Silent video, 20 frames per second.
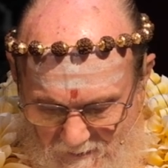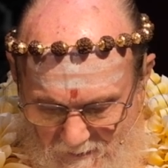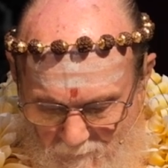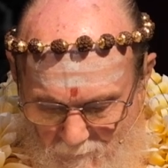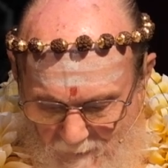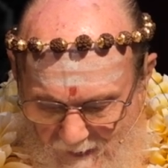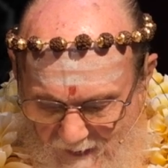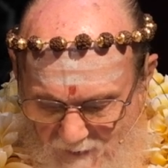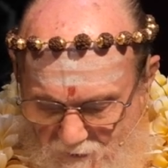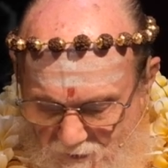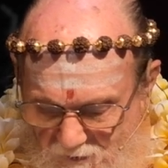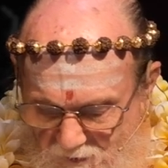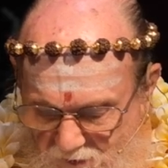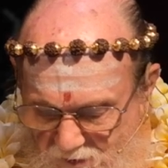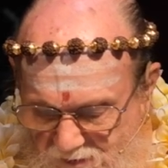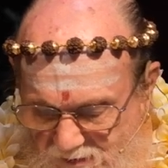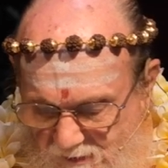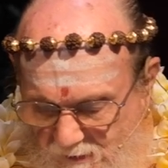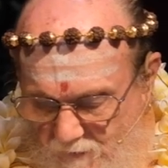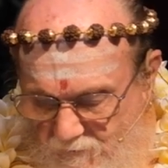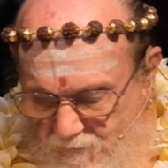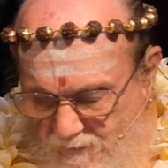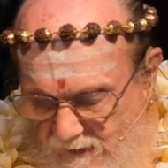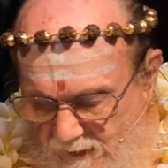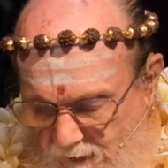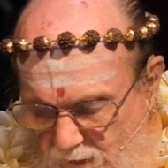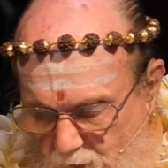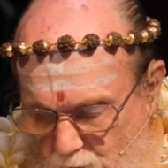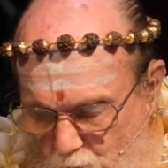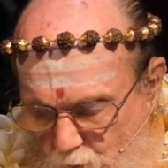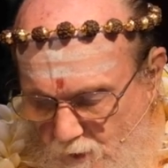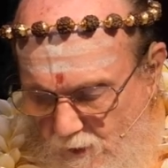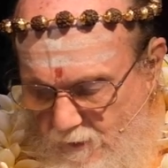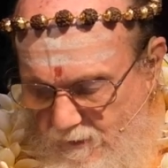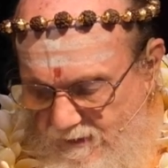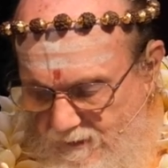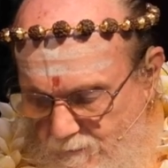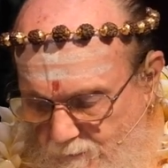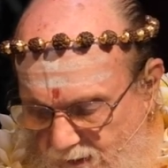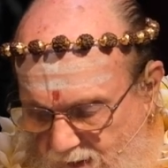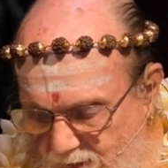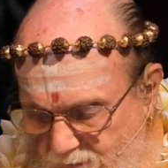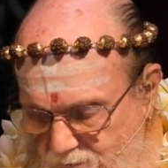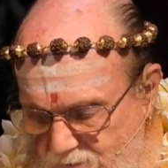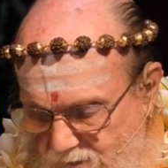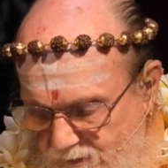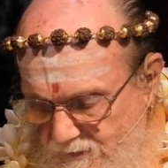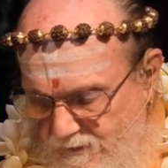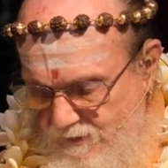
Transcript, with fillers: Imagine yourself now, worried, bothered, and